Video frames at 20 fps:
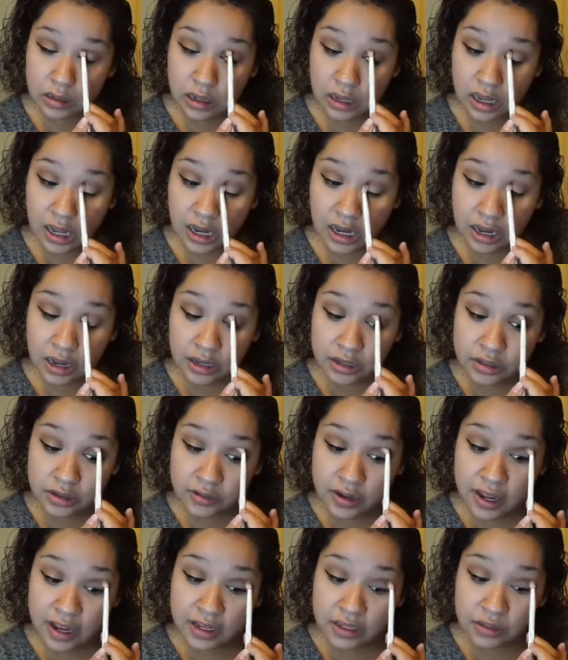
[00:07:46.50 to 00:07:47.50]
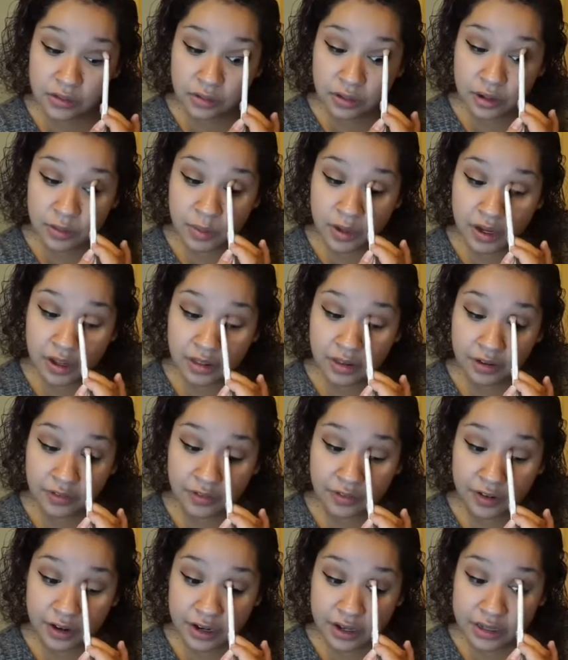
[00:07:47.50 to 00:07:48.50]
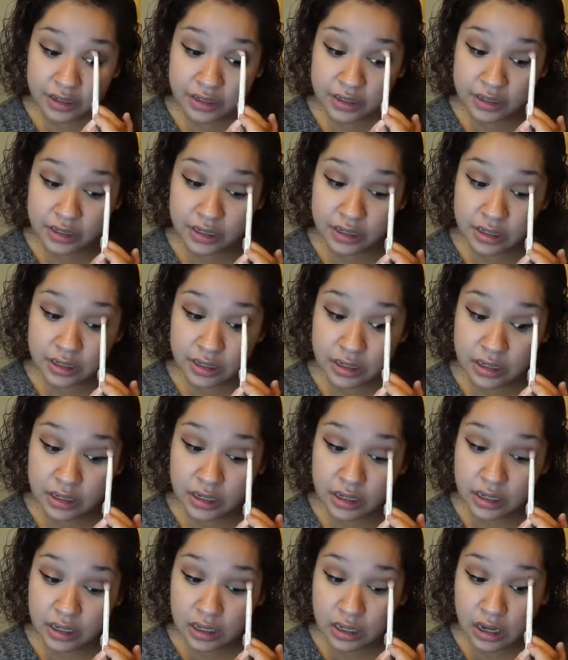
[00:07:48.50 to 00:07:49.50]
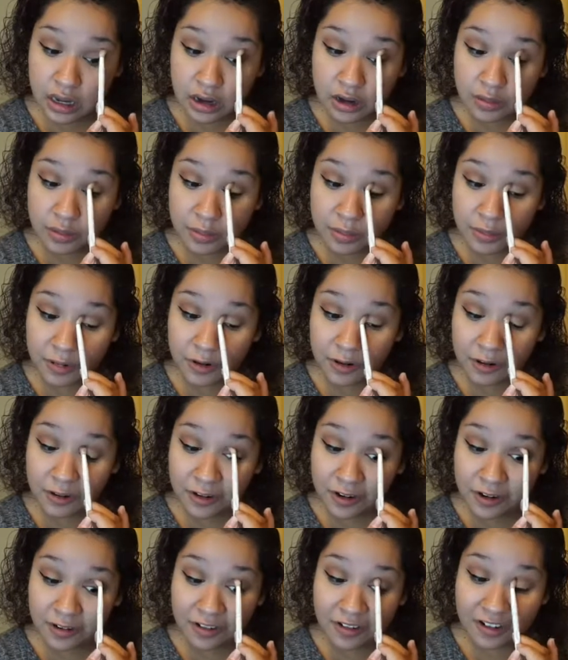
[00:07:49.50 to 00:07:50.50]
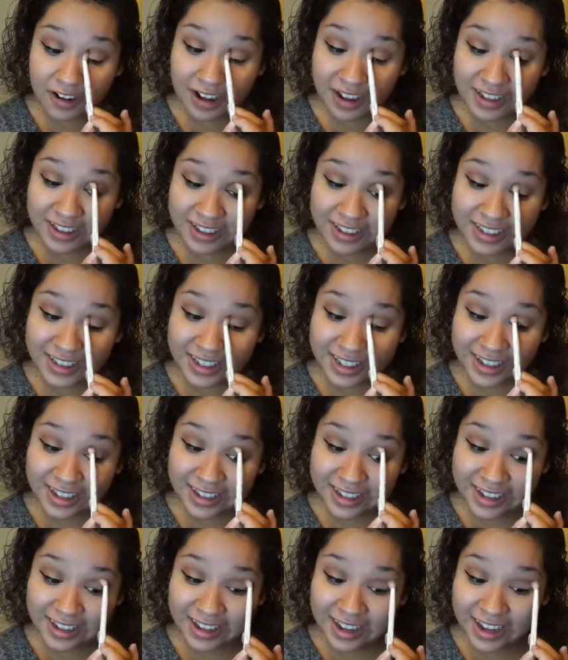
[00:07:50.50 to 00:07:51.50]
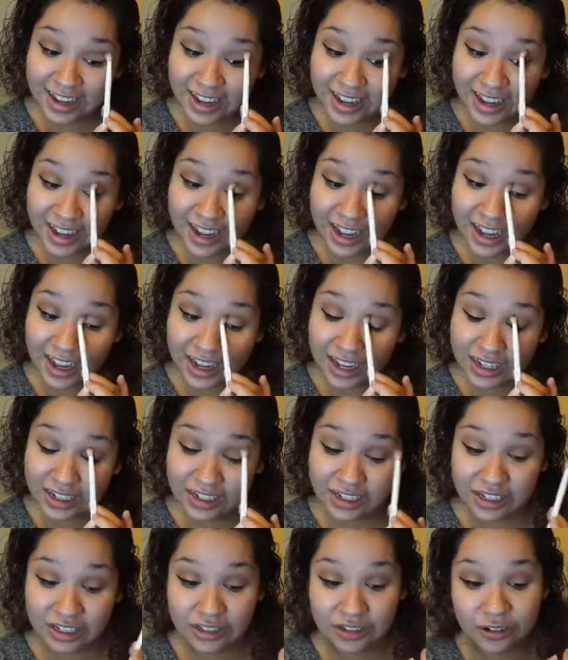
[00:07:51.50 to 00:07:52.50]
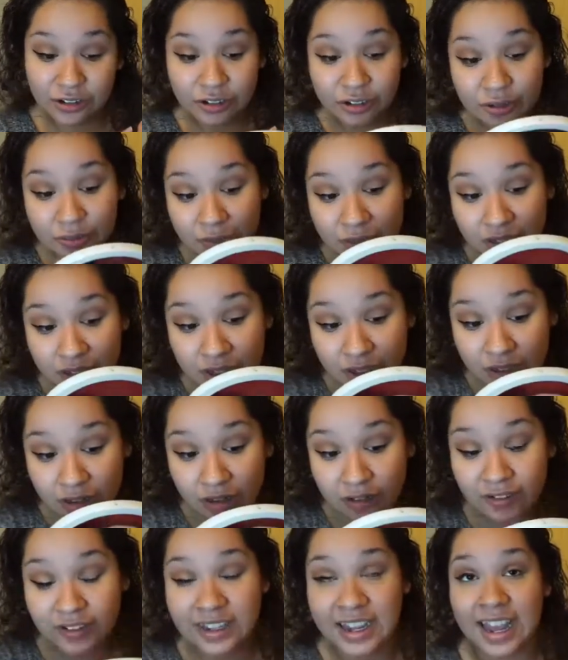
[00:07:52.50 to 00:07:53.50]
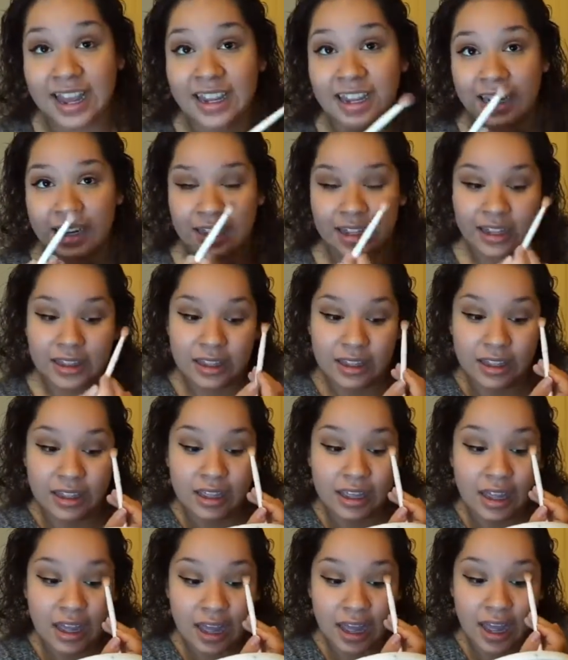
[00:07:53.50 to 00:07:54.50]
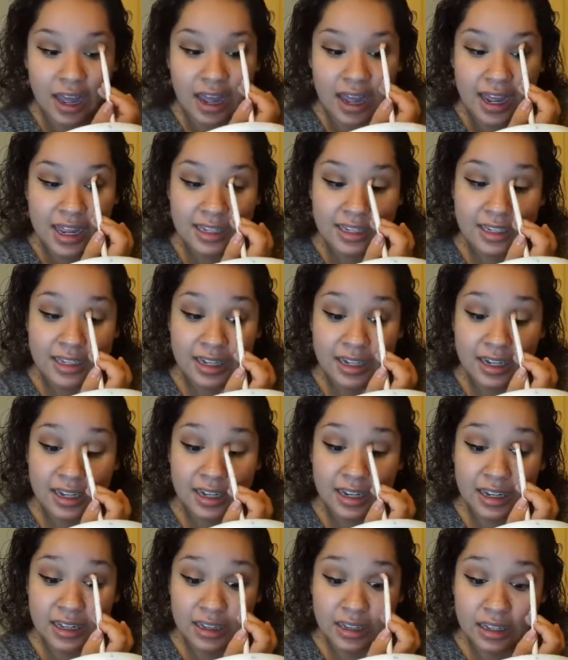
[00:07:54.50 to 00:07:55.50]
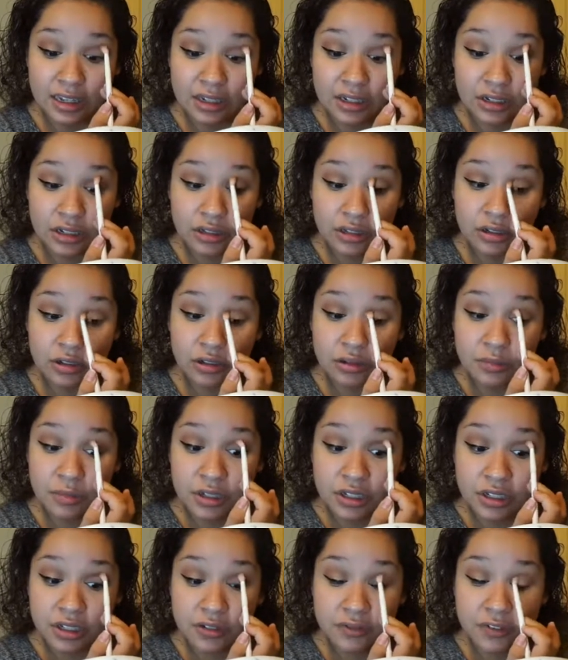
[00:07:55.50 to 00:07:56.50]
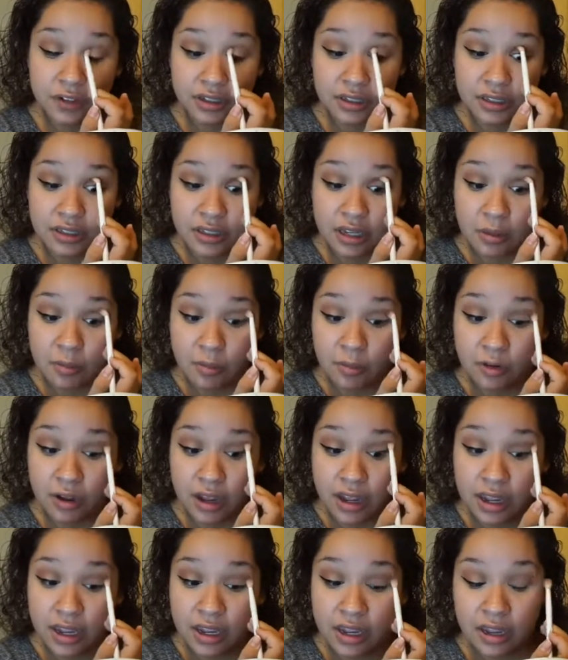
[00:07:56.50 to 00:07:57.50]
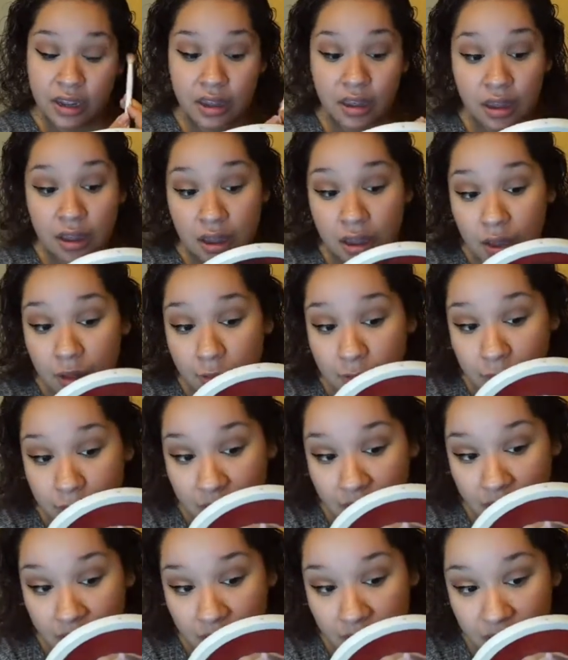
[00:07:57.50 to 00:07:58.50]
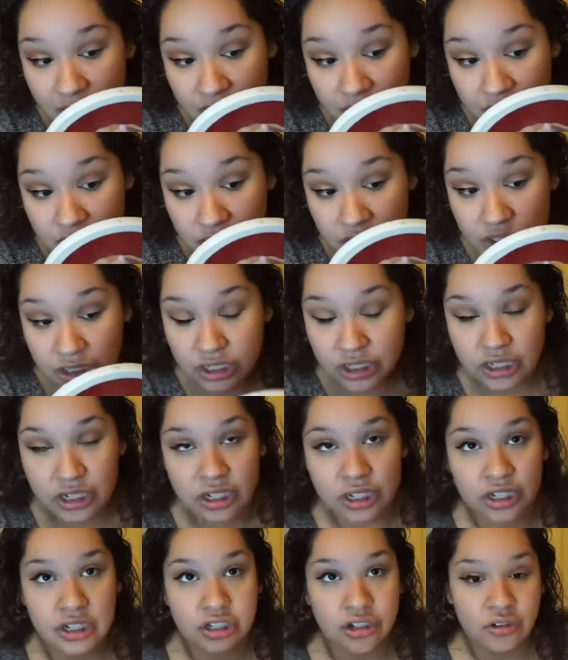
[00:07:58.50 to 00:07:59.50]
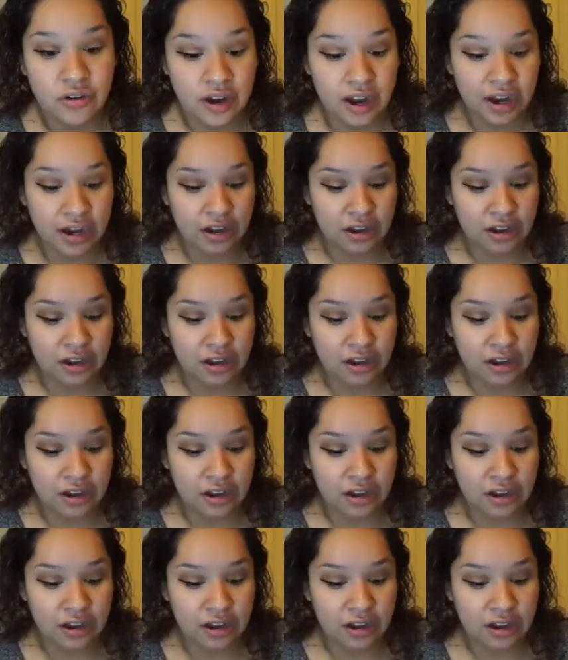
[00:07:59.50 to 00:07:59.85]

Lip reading: I also asked one of my other friends, I don't remember who it was, and she told me, oh yeah, Edith. I asked Edith, and she told me she felt the same way, but she tried